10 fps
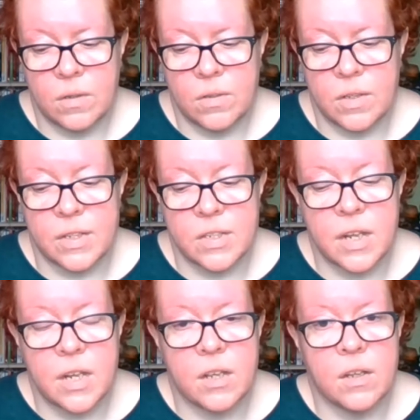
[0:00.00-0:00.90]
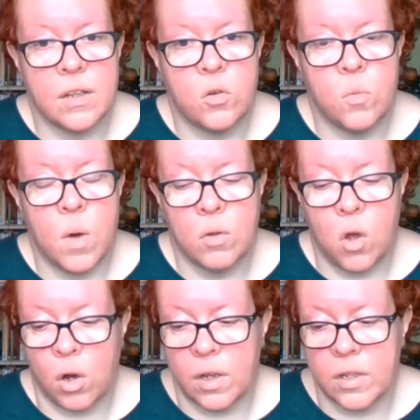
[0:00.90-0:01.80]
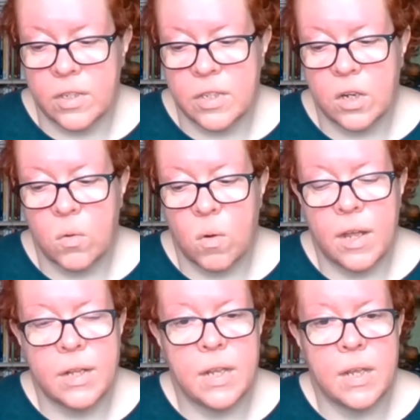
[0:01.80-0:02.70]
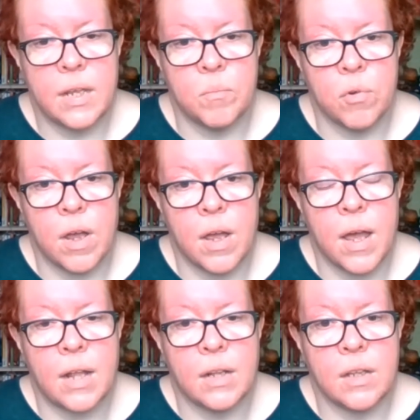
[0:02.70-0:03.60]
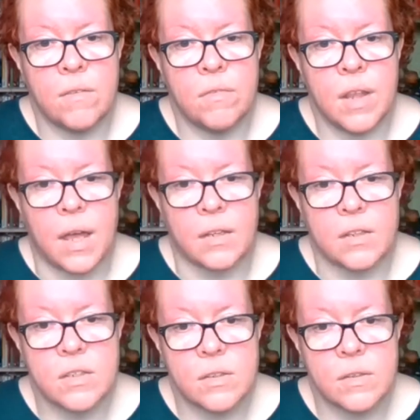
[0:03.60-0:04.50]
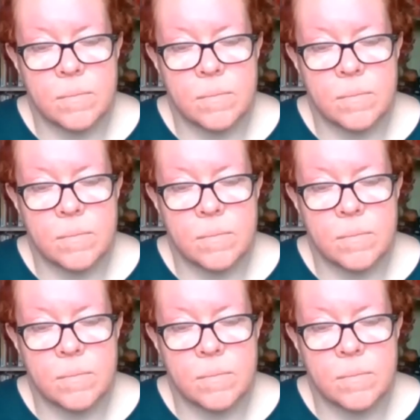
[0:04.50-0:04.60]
So let's take a little while longer to sit quietly in prayer and give thanks.